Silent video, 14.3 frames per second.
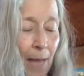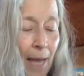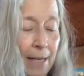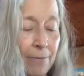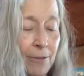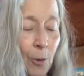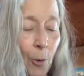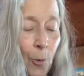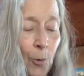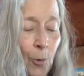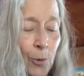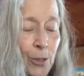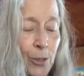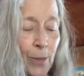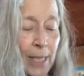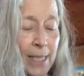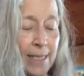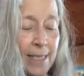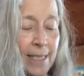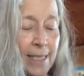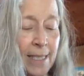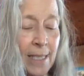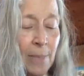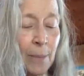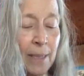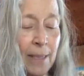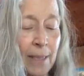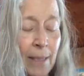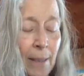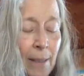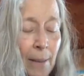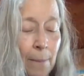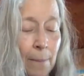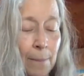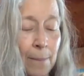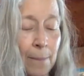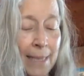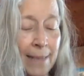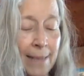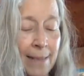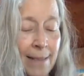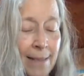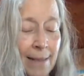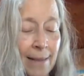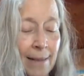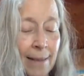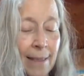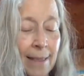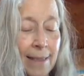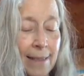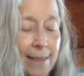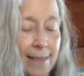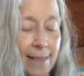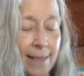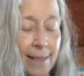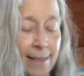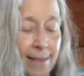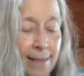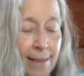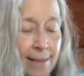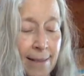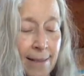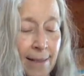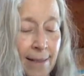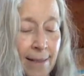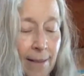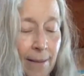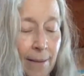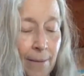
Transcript: I have told you that discipline means consistency.